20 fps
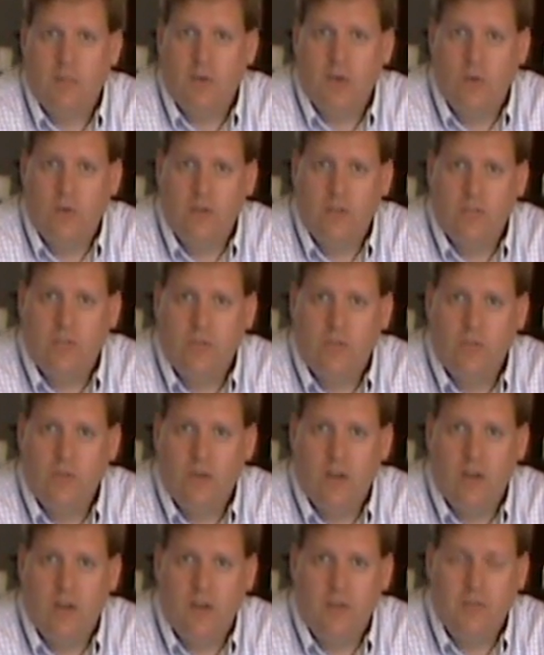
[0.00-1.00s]
going
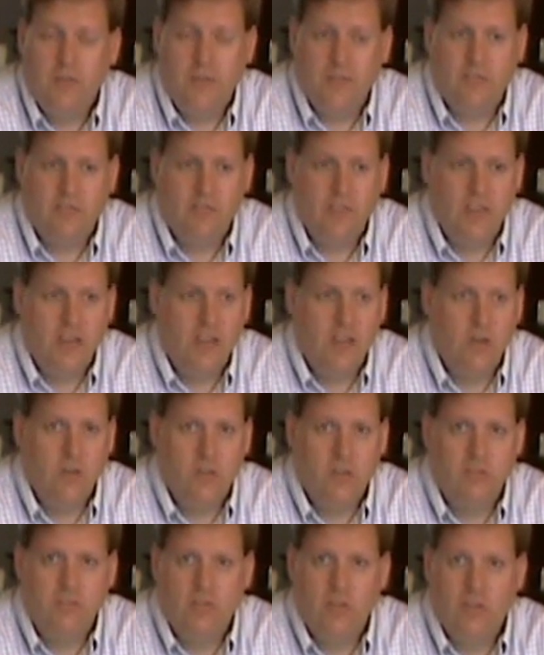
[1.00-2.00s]
to, this
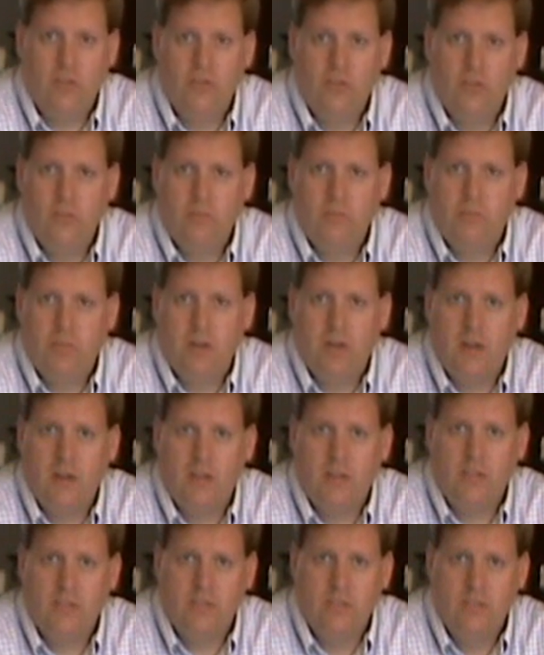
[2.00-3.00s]
video is for Troop
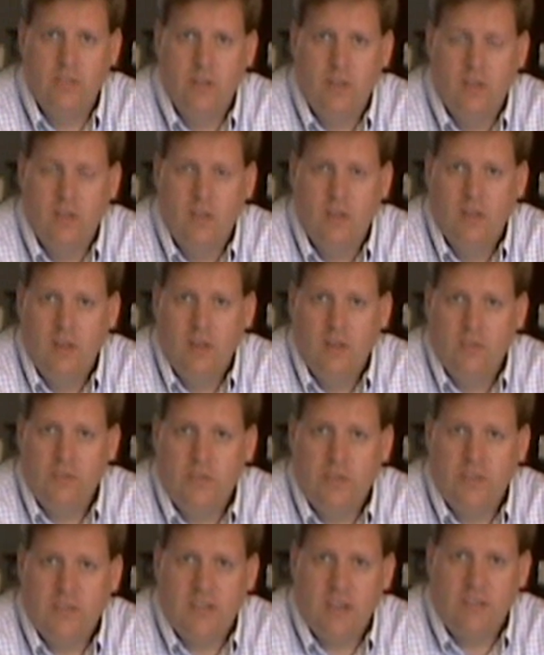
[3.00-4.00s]

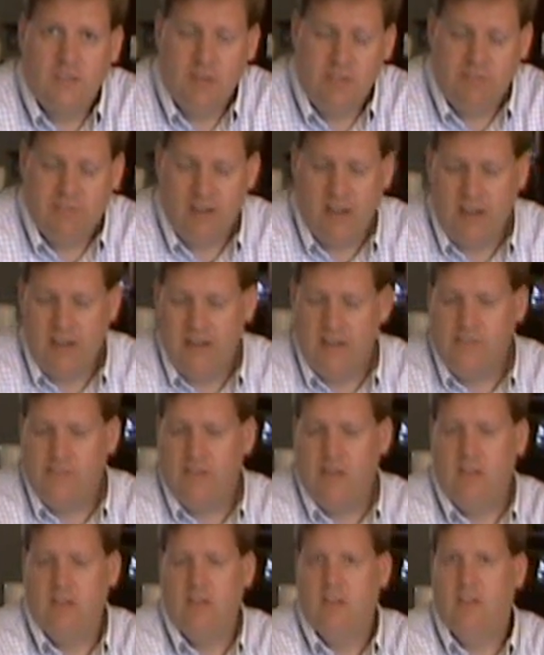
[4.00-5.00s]

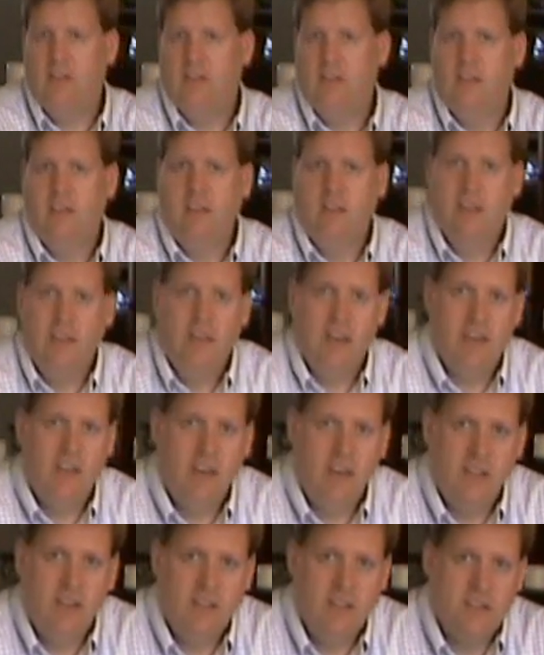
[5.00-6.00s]
375,
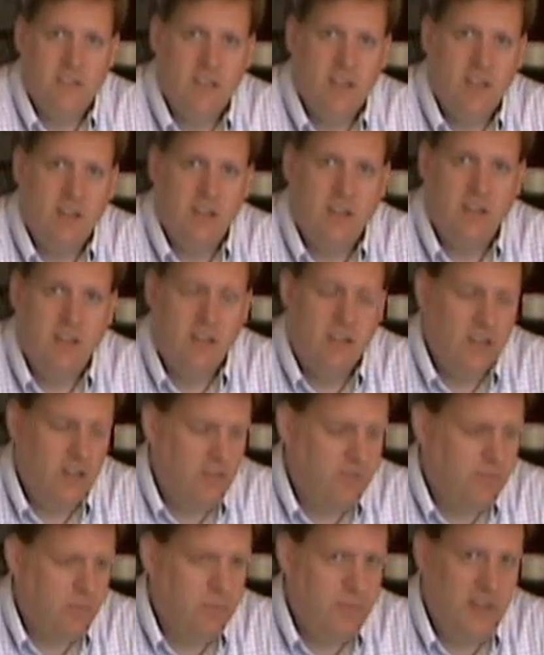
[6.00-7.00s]
and it is an
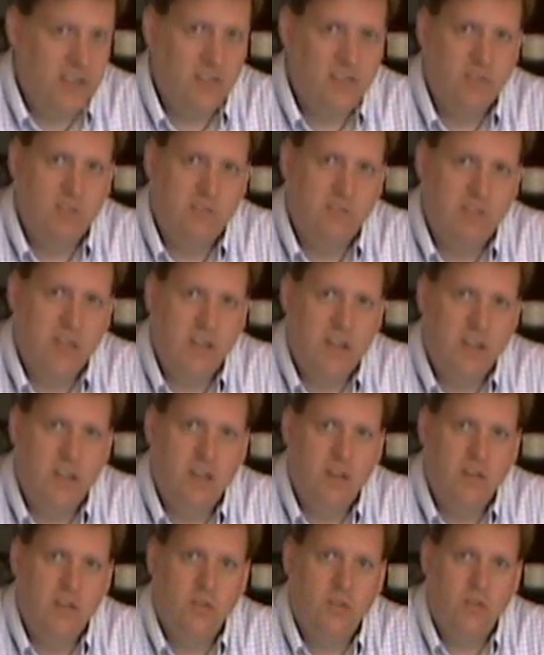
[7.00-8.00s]
informational
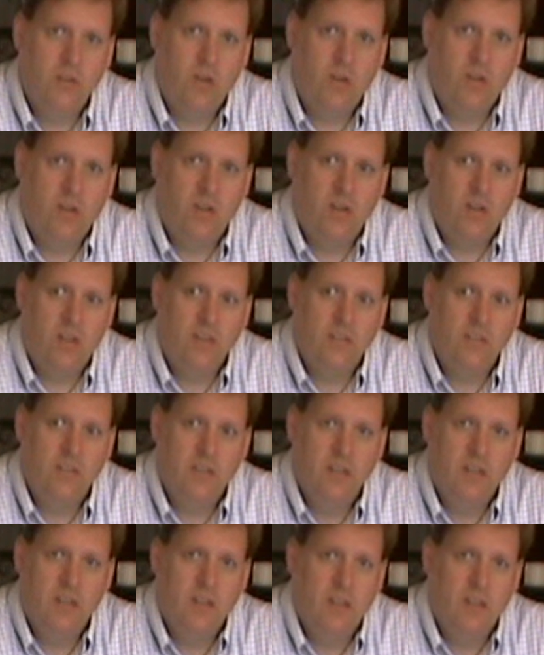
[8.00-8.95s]
video on